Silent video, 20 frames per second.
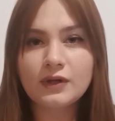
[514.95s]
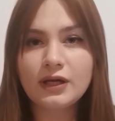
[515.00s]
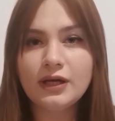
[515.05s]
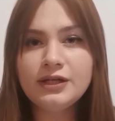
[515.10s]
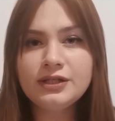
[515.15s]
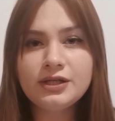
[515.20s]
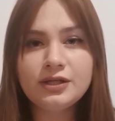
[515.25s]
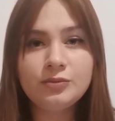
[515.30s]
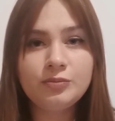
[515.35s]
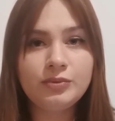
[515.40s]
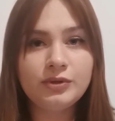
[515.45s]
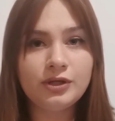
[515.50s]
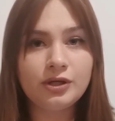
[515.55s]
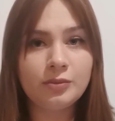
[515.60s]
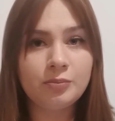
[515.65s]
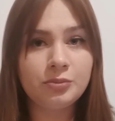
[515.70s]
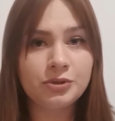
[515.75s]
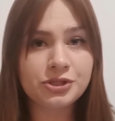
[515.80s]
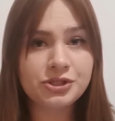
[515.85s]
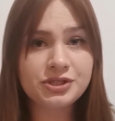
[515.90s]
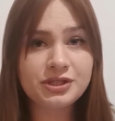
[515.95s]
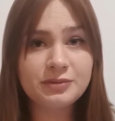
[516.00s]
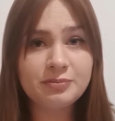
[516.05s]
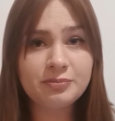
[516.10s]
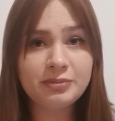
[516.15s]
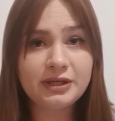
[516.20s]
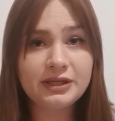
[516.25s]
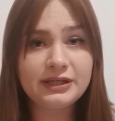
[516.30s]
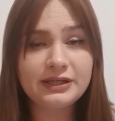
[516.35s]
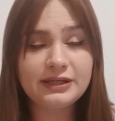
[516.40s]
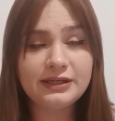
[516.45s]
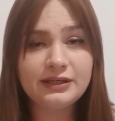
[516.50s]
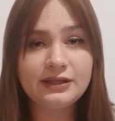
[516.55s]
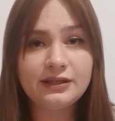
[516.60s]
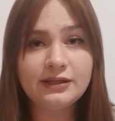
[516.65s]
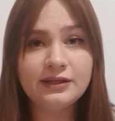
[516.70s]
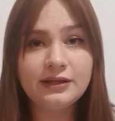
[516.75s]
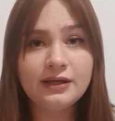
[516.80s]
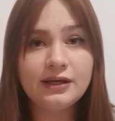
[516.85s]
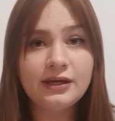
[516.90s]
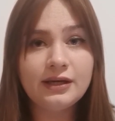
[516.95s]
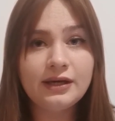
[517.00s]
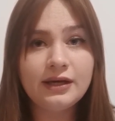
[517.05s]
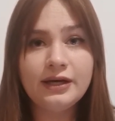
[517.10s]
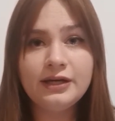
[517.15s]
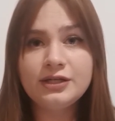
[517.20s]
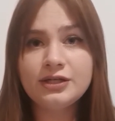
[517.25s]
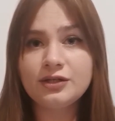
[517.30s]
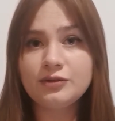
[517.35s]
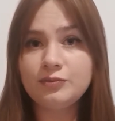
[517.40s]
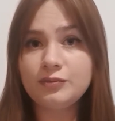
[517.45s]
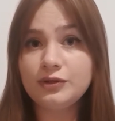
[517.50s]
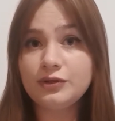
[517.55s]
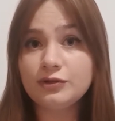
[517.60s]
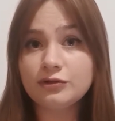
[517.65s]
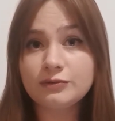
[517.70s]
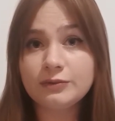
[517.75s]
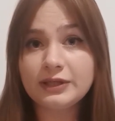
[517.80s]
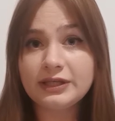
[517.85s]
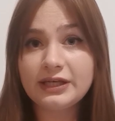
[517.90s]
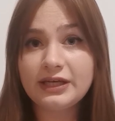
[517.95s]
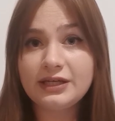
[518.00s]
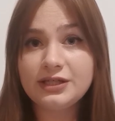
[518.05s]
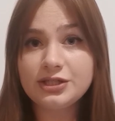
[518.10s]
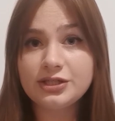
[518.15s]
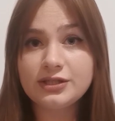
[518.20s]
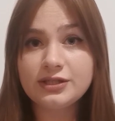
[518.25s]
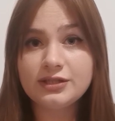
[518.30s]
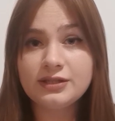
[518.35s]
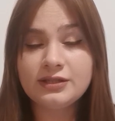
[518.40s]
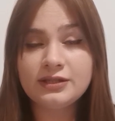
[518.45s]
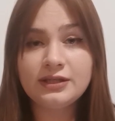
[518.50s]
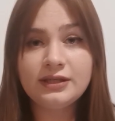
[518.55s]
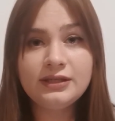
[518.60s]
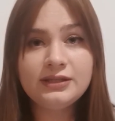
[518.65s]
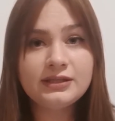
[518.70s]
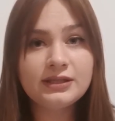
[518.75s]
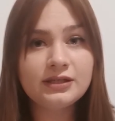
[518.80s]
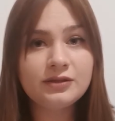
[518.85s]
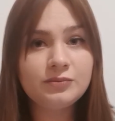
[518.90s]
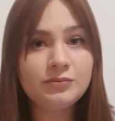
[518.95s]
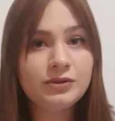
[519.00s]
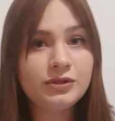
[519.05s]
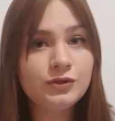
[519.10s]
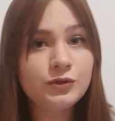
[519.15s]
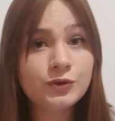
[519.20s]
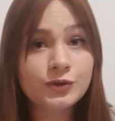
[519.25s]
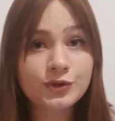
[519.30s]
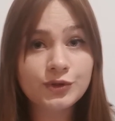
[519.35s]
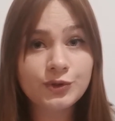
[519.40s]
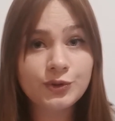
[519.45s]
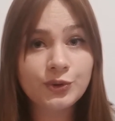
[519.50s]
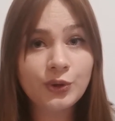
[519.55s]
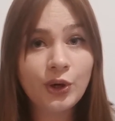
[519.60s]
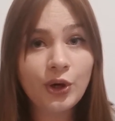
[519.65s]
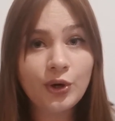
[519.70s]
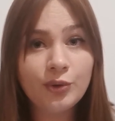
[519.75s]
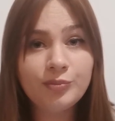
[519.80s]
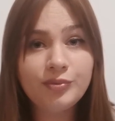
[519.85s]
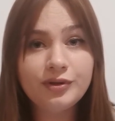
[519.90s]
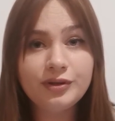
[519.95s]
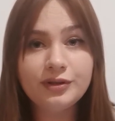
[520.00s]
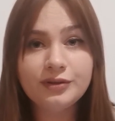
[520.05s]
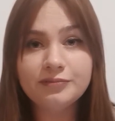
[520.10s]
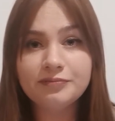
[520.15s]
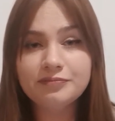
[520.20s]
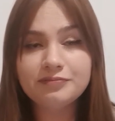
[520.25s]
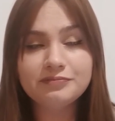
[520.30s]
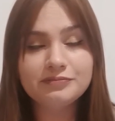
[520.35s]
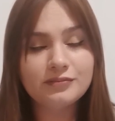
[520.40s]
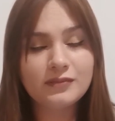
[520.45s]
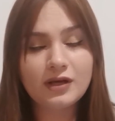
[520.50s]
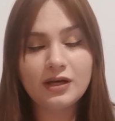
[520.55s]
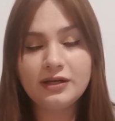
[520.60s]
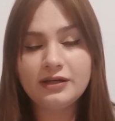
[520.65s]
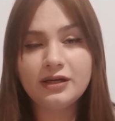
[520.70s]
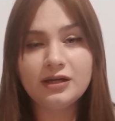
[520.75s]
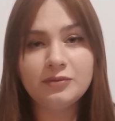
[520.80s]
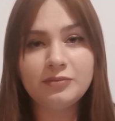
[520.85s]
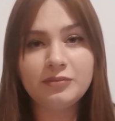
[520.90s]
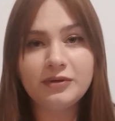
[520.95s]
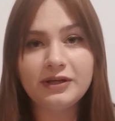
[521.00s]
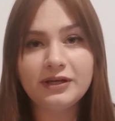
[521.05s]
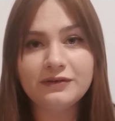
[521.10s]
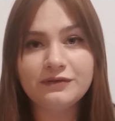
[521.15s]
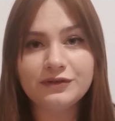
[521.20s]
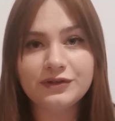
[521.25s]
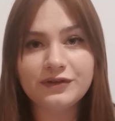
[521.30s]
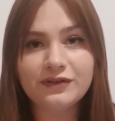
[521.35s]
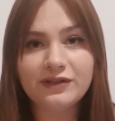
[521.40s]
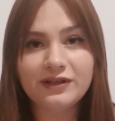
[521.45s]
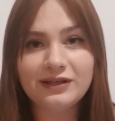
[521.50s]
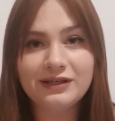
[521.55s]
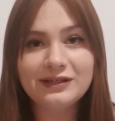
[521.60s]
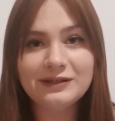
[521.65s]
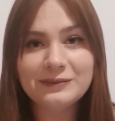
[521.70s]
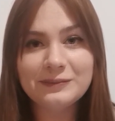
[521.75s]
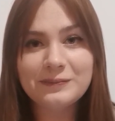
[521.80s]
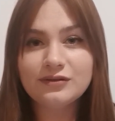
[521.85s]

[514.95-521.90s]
It can be a birthday party, it can be your vacation, it can be your new hobby, it can be everything.